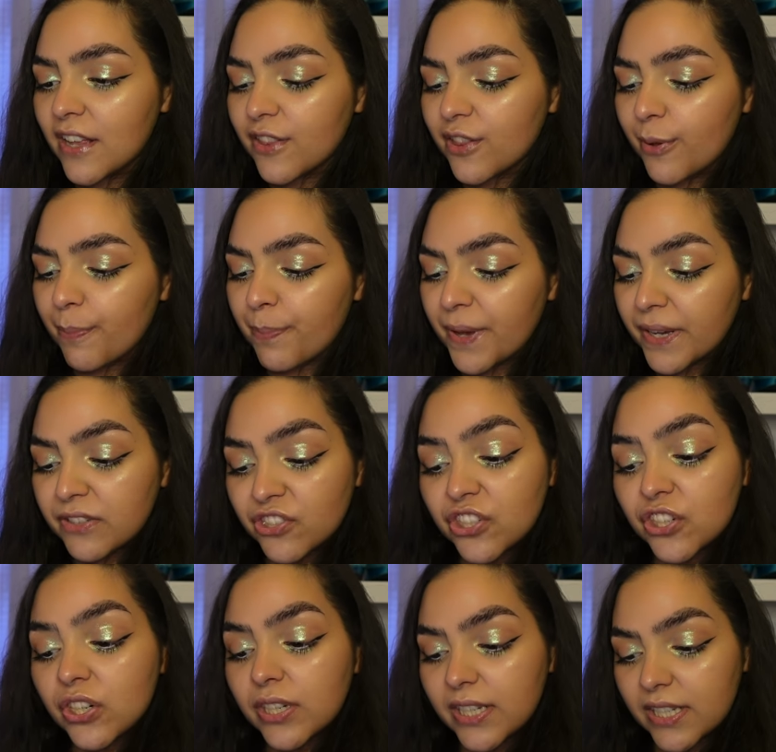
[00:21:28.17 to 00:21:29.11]
the
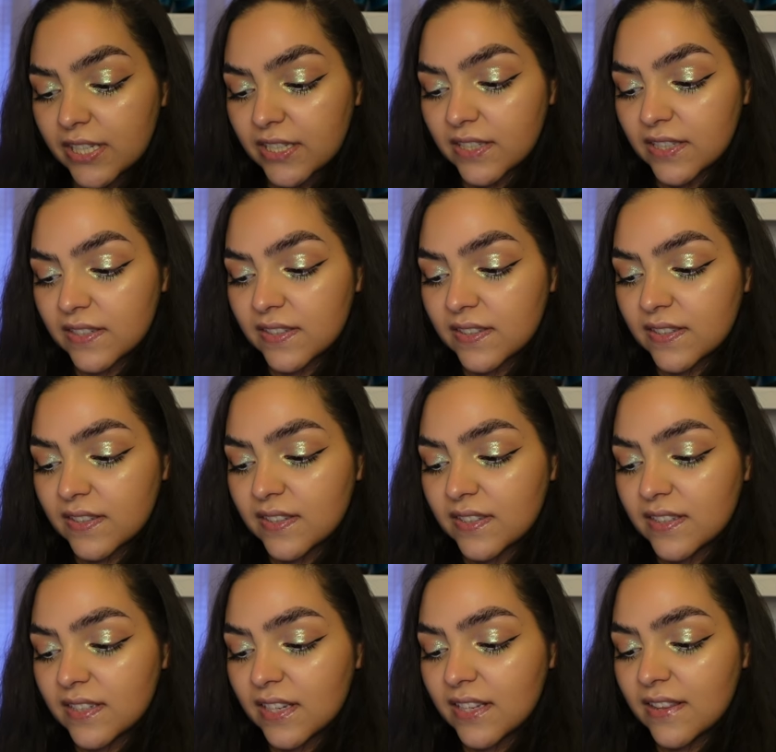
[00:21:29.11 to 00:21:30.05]
picture
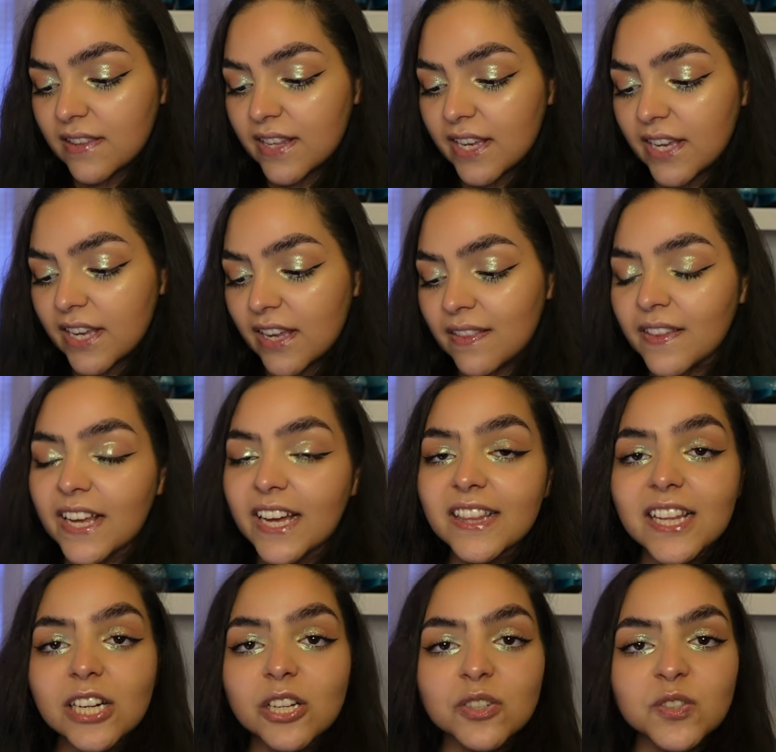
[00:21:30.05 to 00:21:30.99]
is the Dia
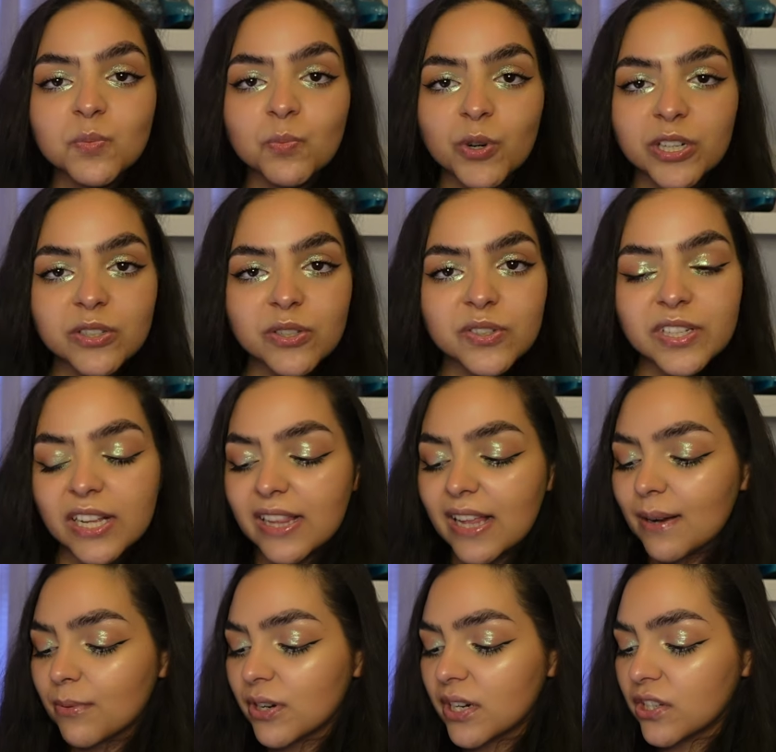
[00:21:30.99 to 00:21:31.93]
de los Muertos
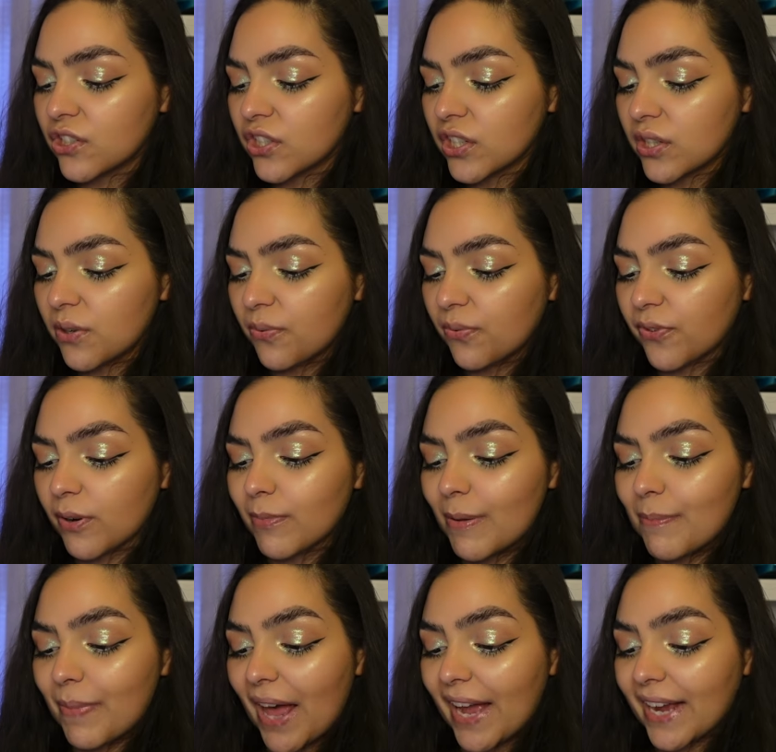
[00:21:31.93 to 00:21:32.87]
collaboration from
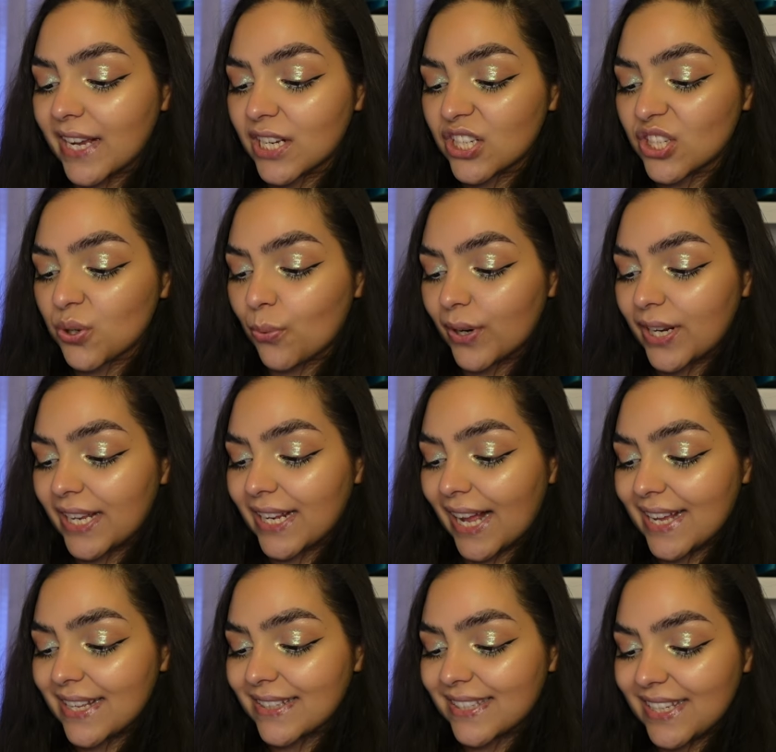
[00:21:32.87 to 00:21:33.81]
back in
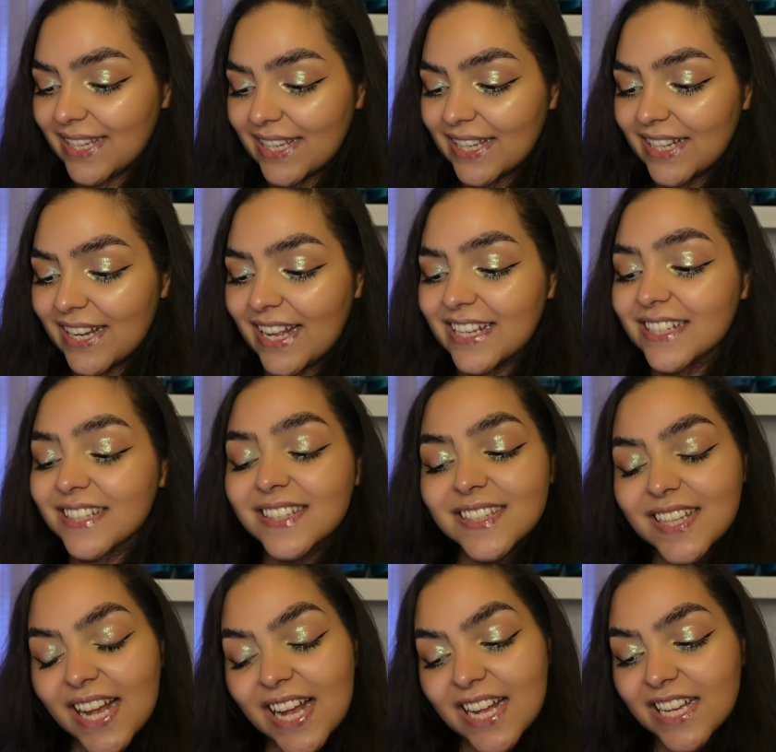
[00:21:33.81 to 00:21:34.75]
2019 and it
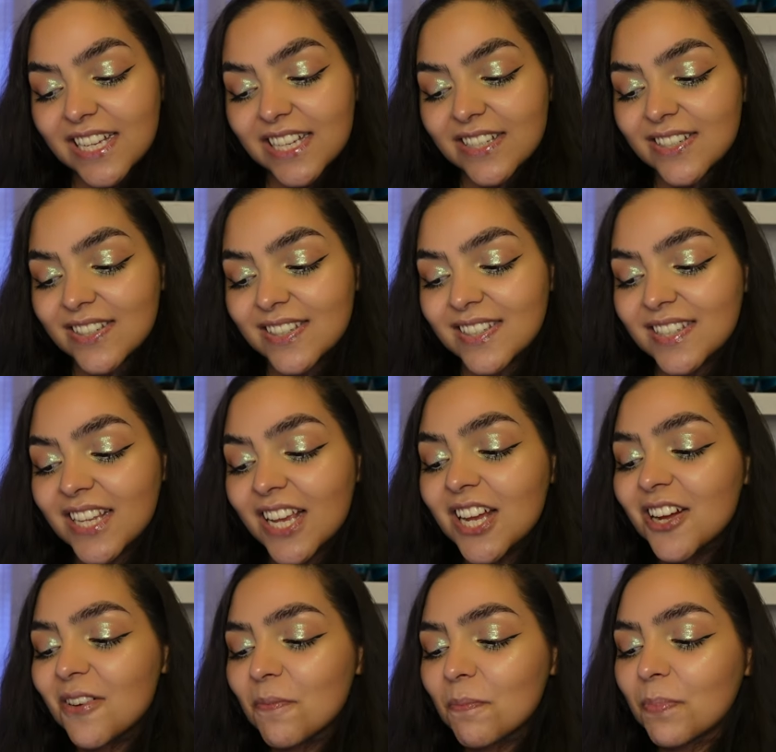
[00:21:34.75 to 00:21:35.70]
says,
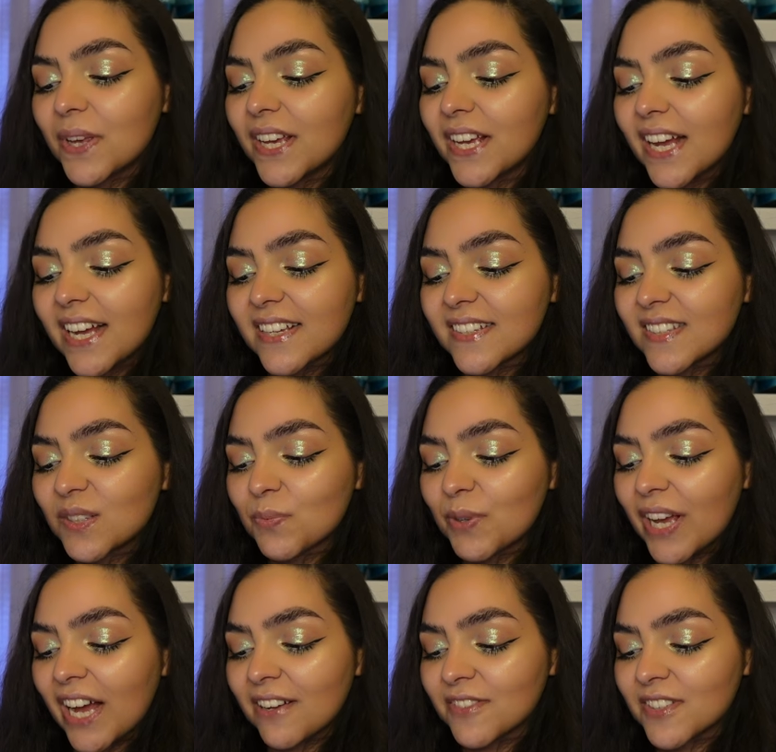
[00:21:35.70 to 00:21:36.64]
P.S.
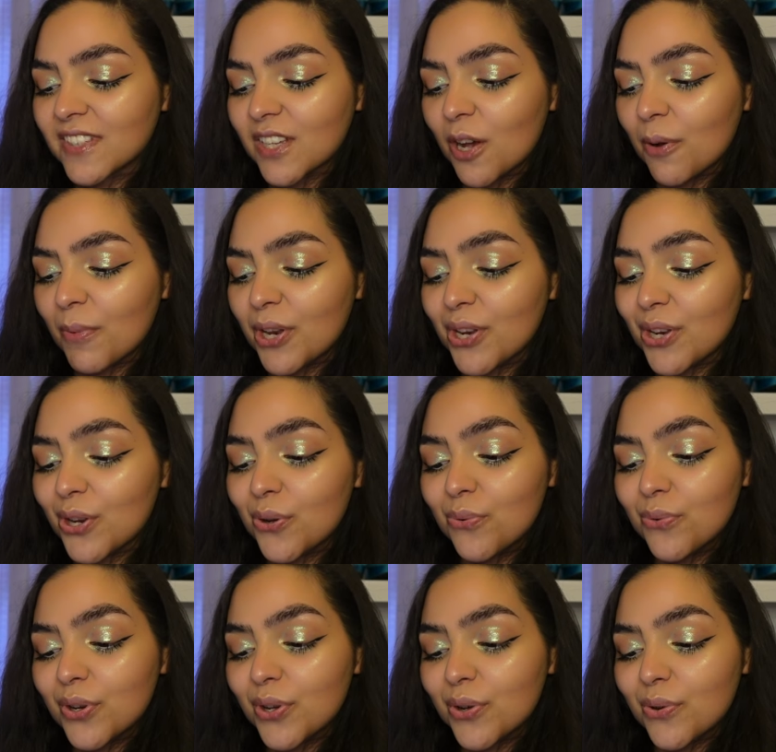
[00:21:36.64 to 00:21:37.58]
We have some
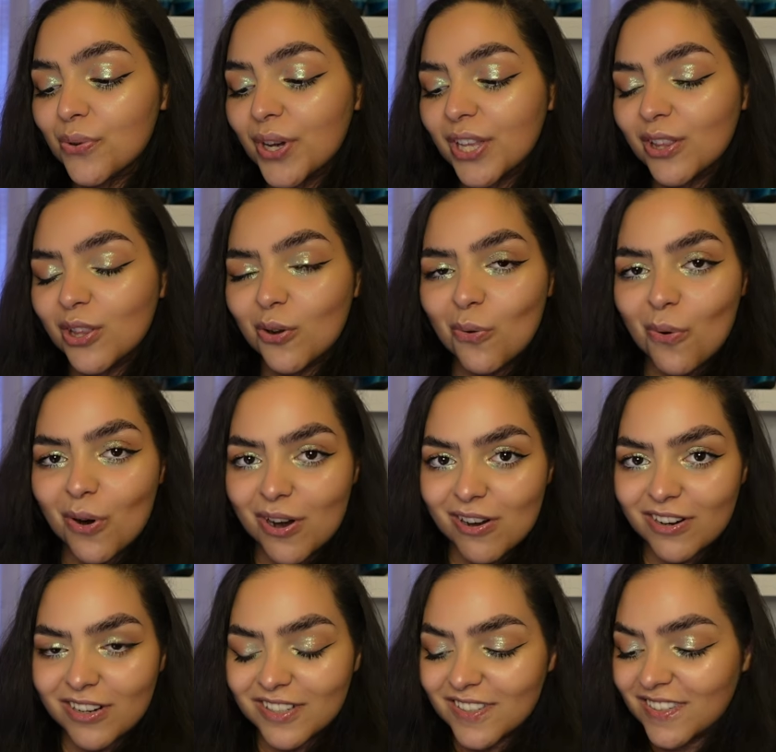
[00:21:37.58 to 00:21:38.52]
new new in the
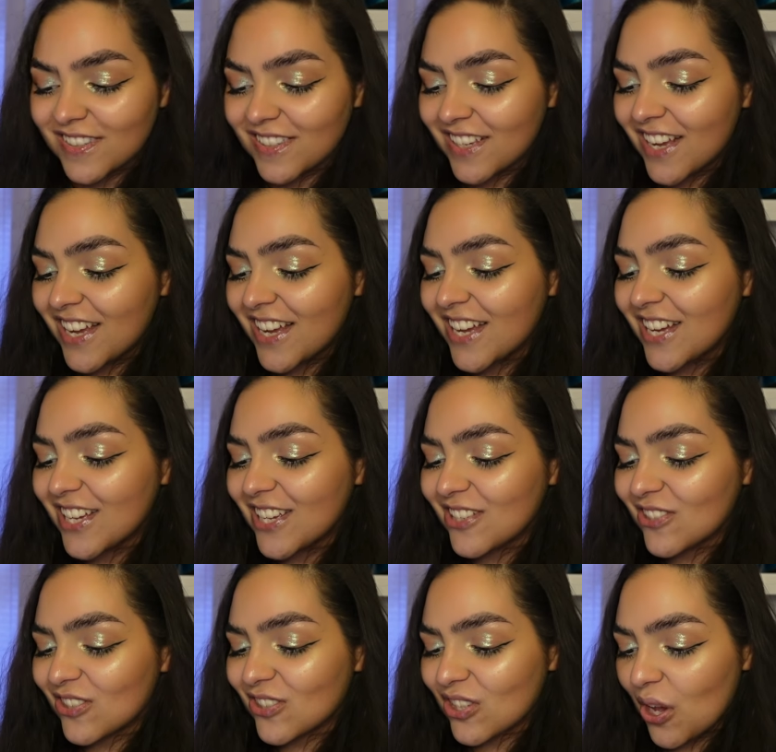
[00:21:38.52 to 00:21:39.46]
works.
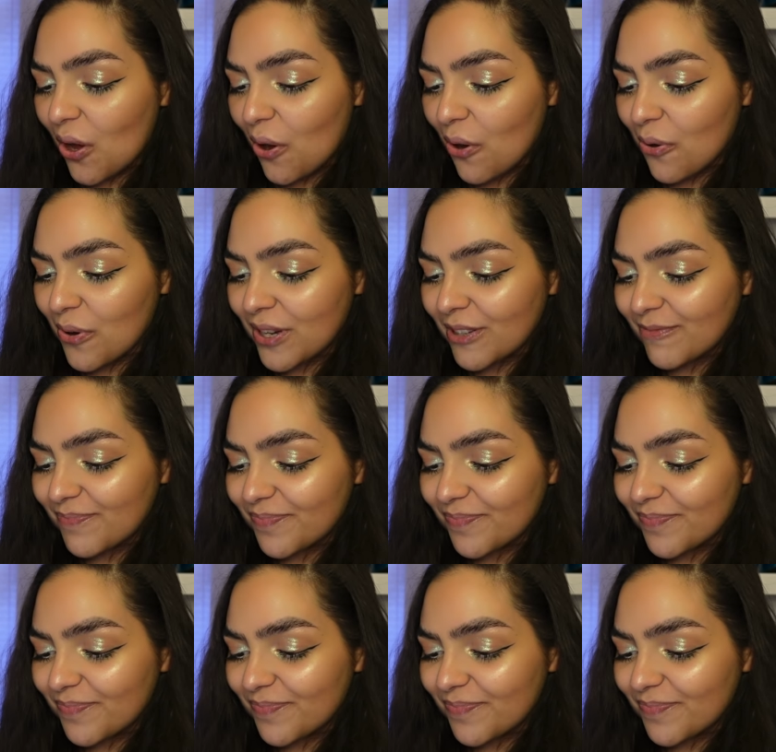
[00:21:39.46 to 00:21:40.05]
So